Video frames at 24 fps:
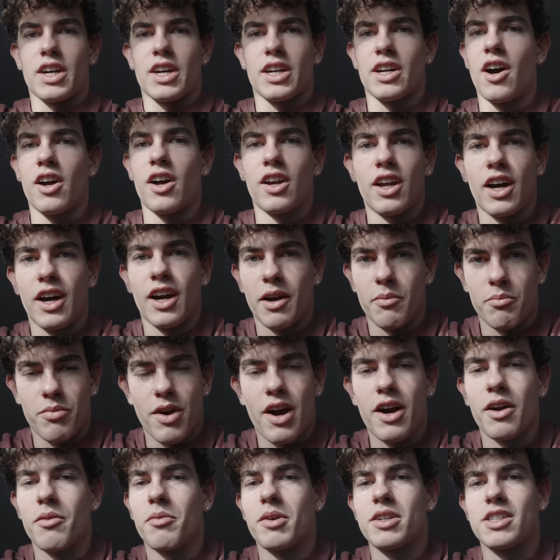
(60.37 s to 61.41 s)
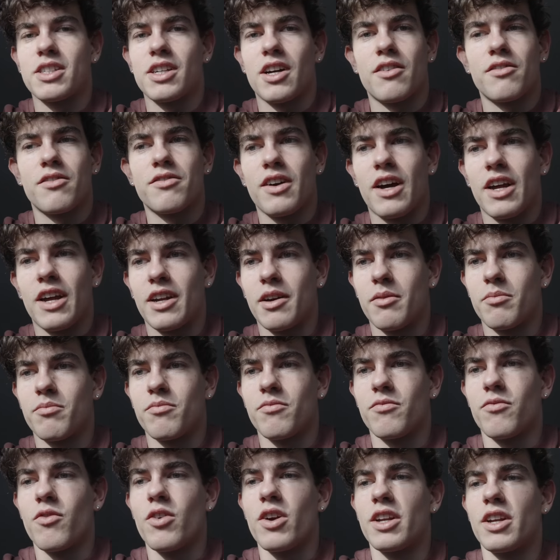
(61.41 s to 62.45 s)
I can't lie, I'm proud of myself, and
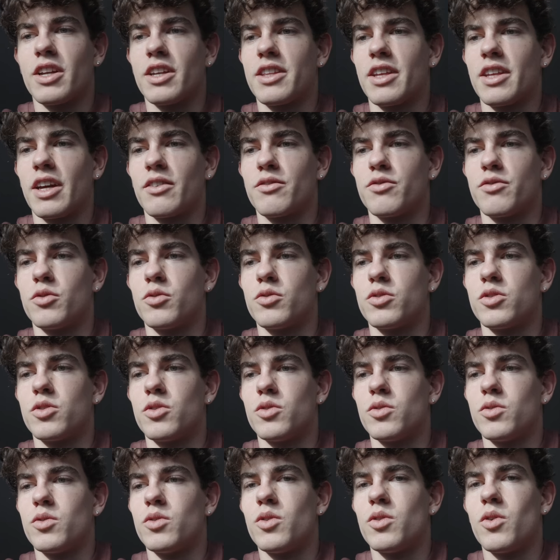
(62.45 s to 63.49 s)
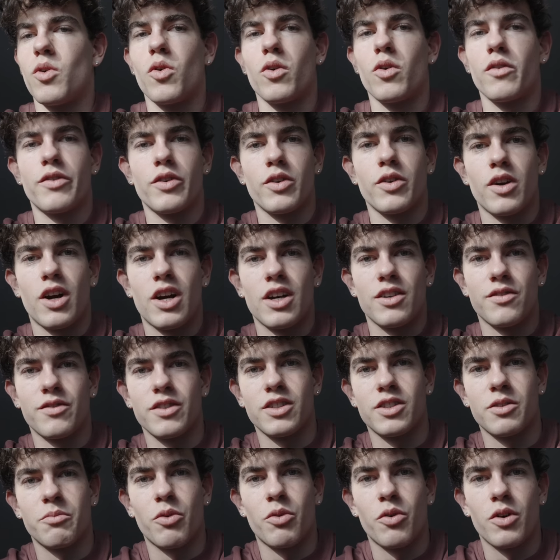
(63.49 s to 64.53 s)
I'm really thankful to all of you guys for
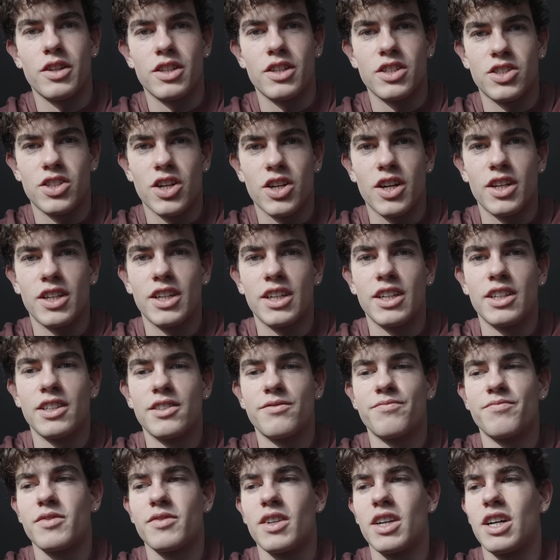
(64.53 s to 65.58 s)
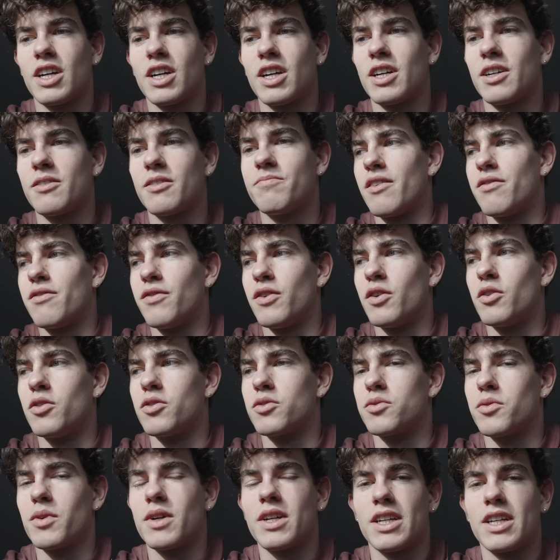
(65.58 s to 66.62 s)
supporting this journey. It
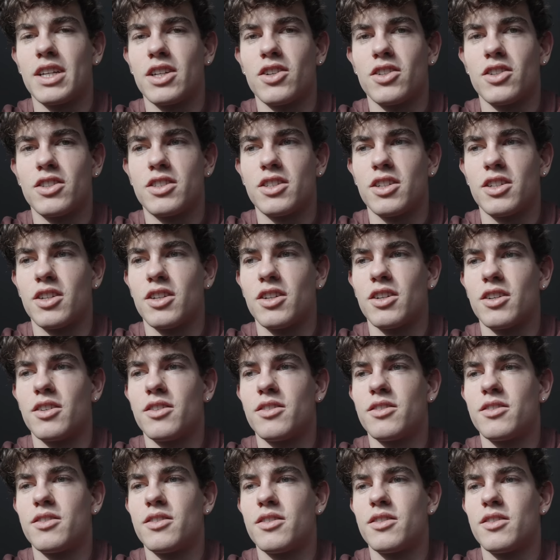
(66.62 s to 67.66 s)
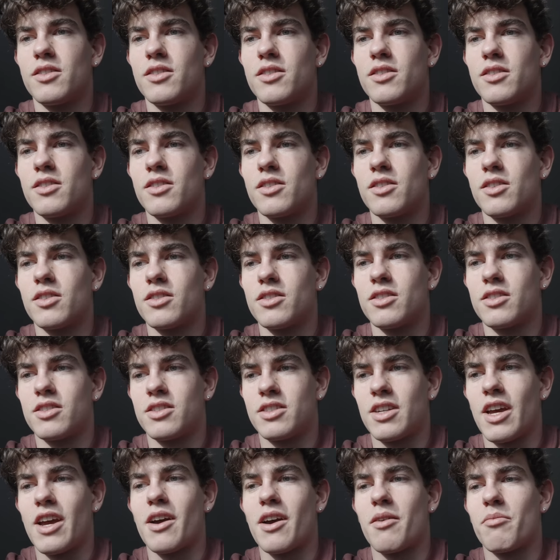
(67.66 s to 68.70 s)
feels really good to
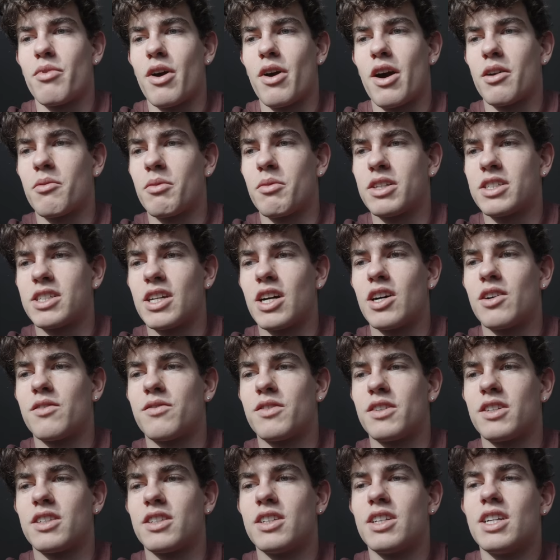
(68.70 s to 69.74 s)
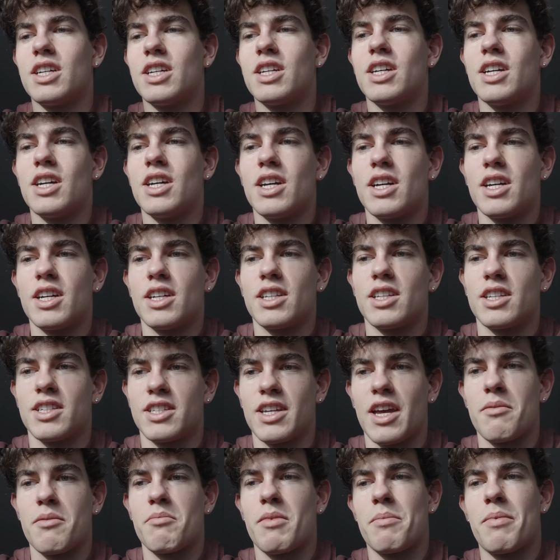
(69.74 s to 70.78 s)
say I'm proud of myself, and to
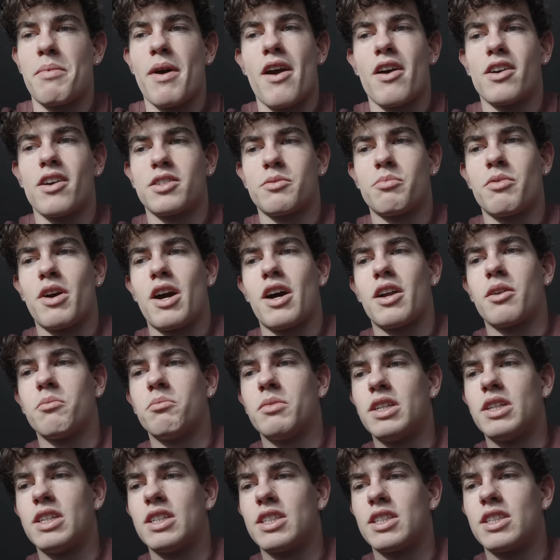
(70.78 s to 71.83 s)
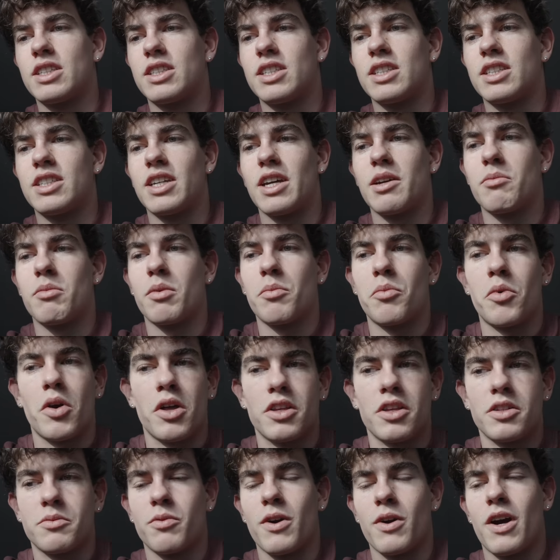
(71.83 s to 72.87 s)
say my parents are proud of me, and to say my
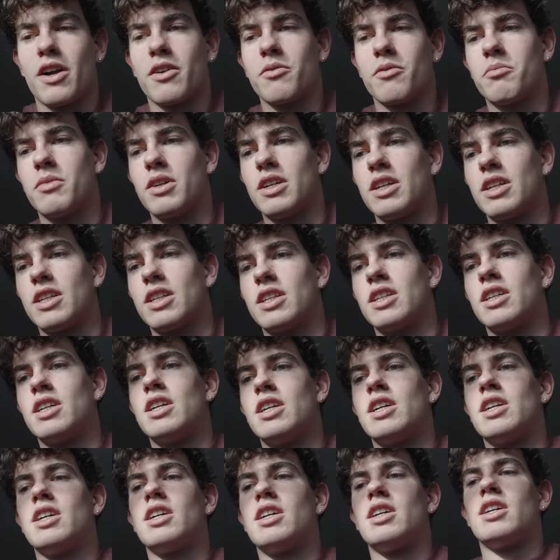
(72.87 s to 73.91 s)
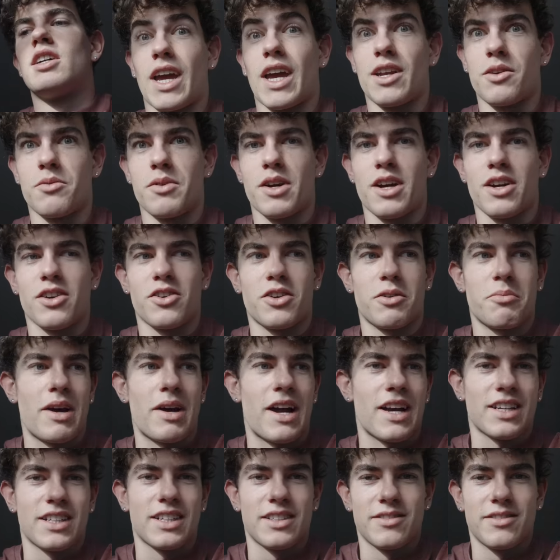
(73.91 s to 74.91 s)
brother's proud of me. And anyway, I got a bag.